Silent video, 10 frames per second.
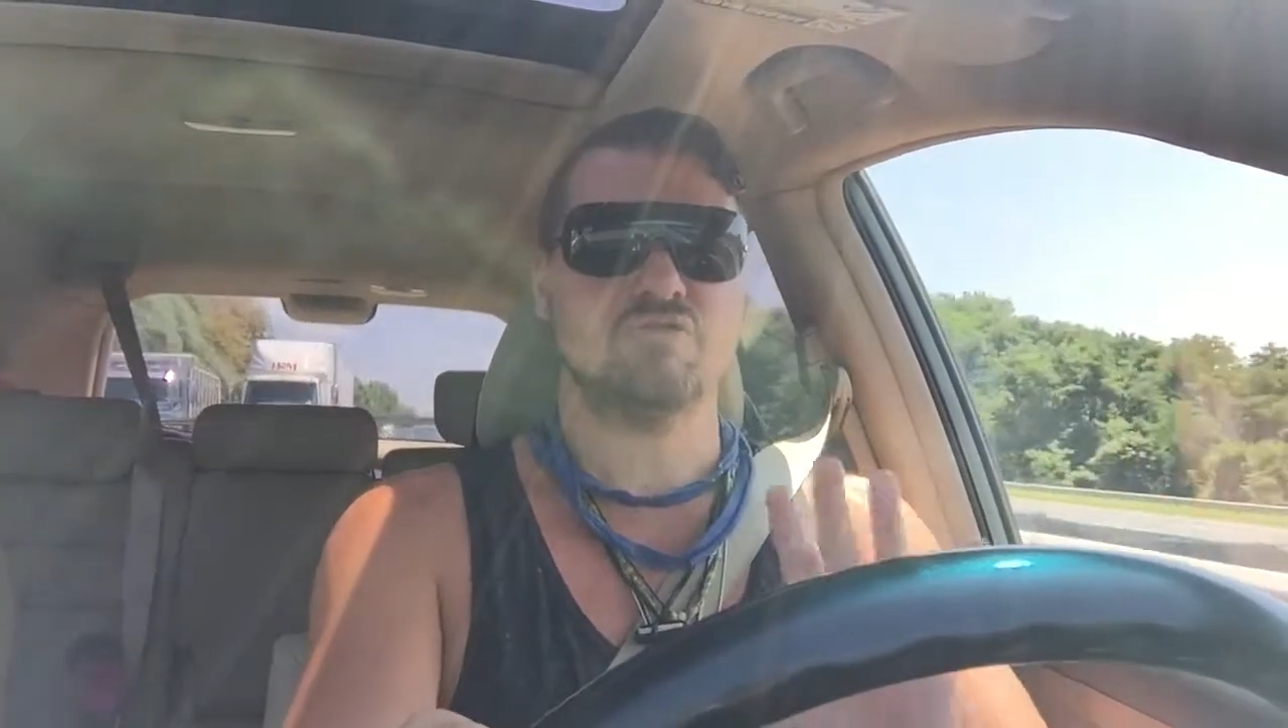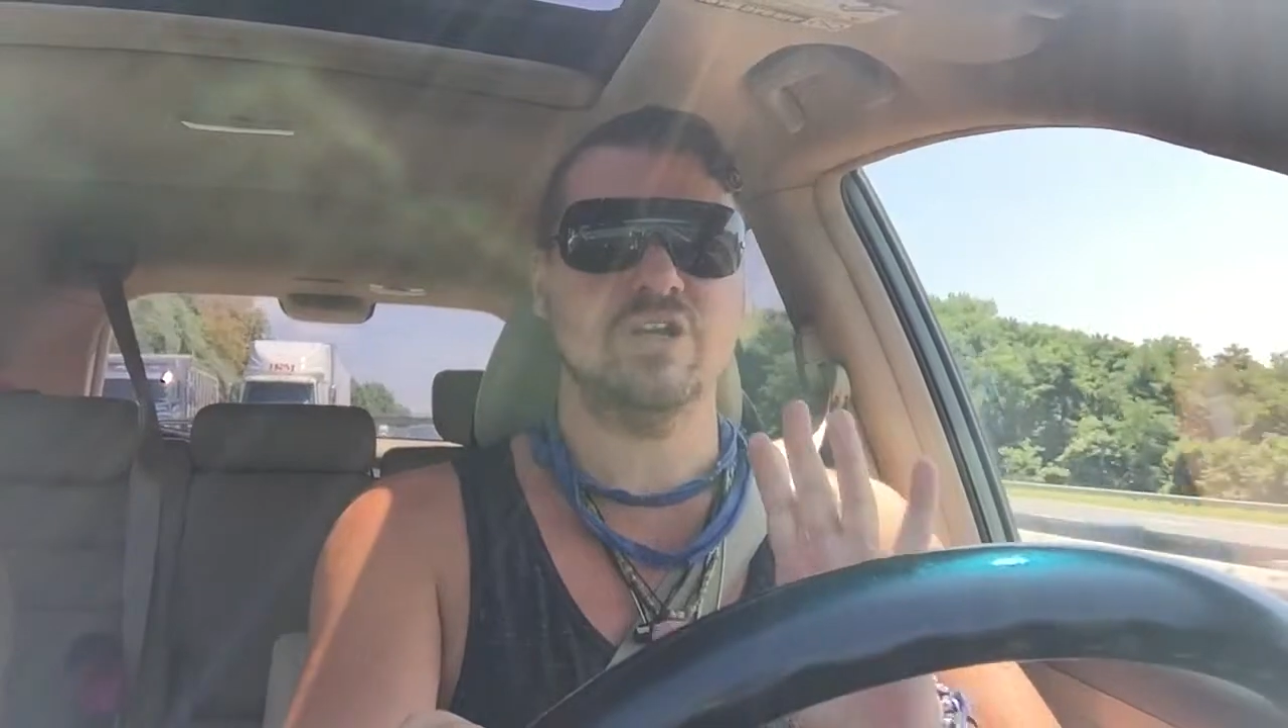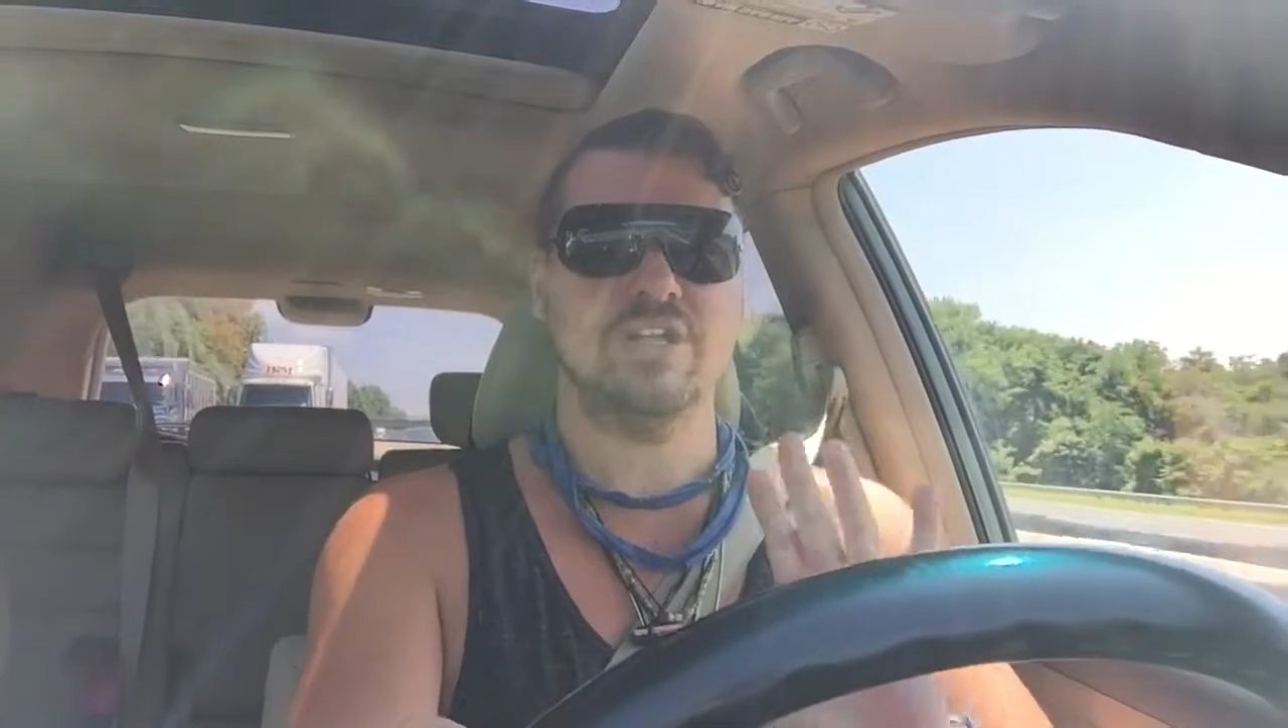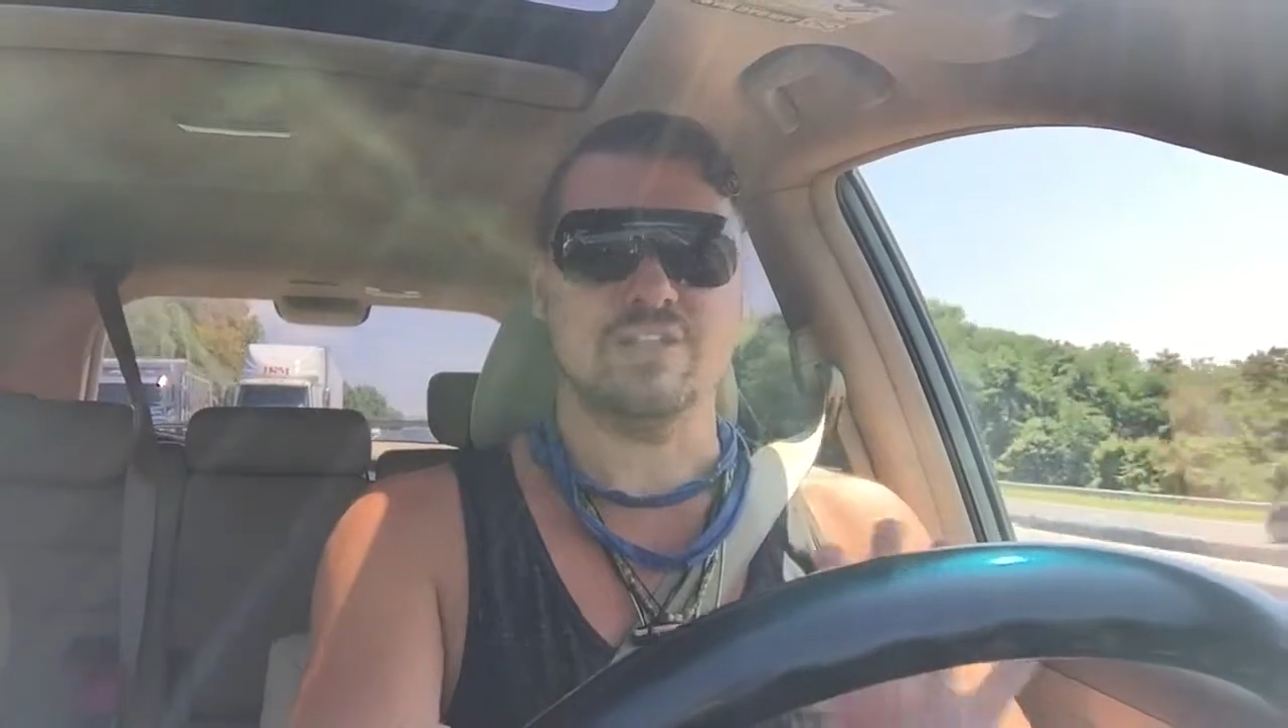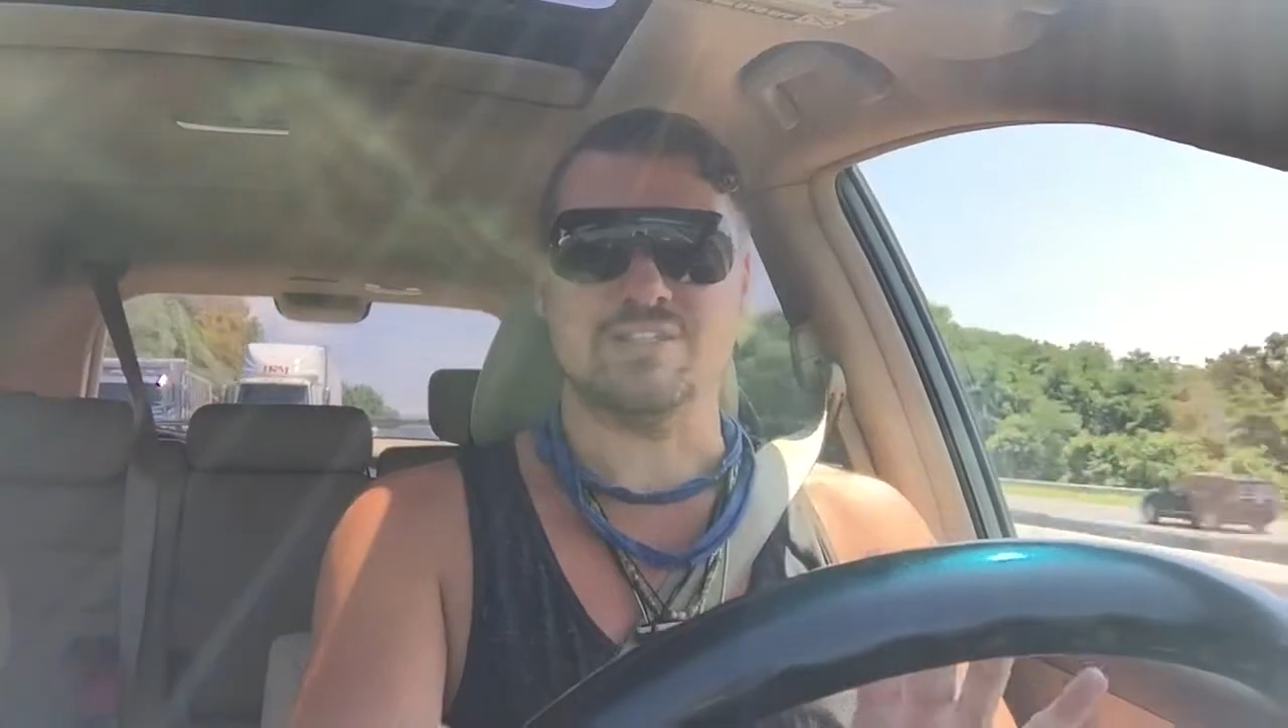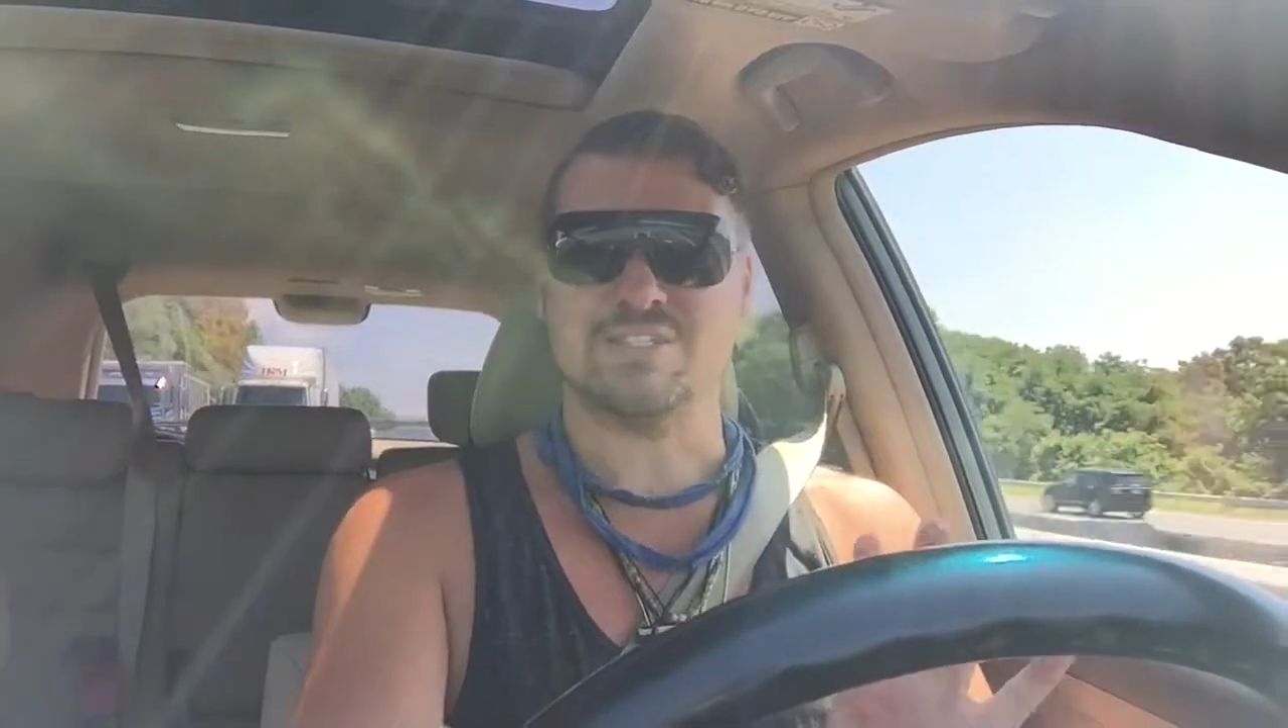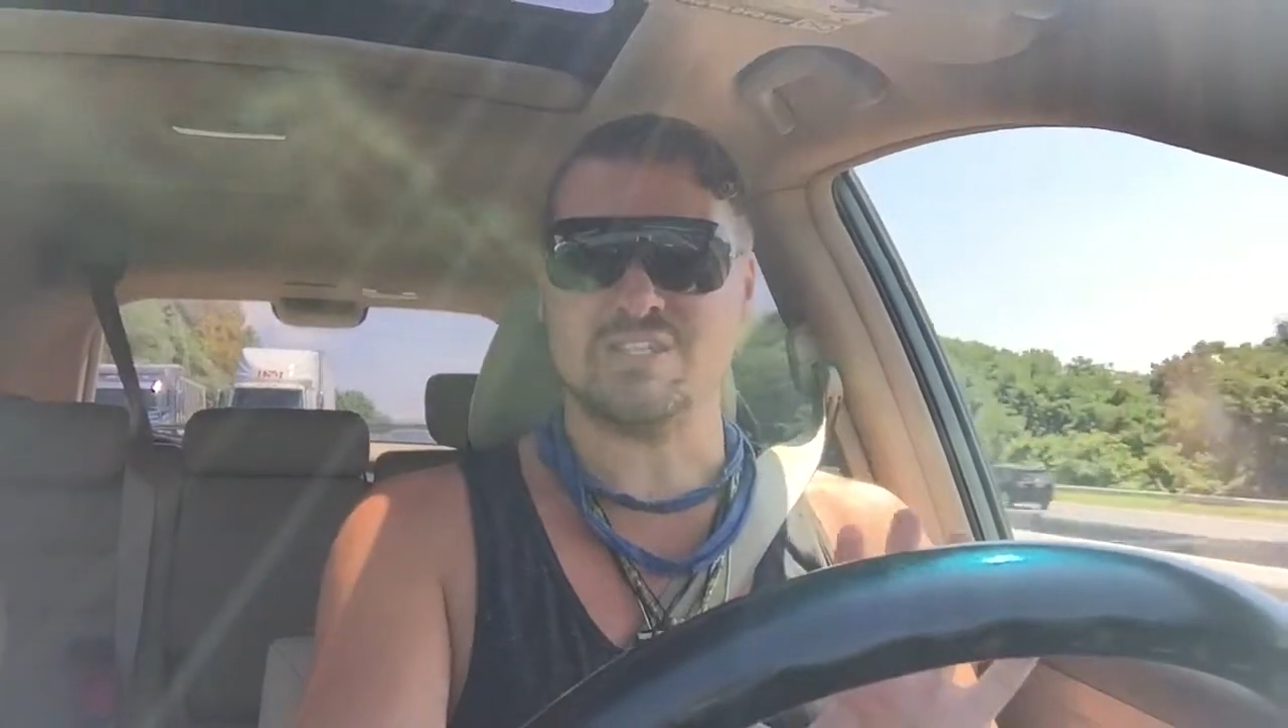reading the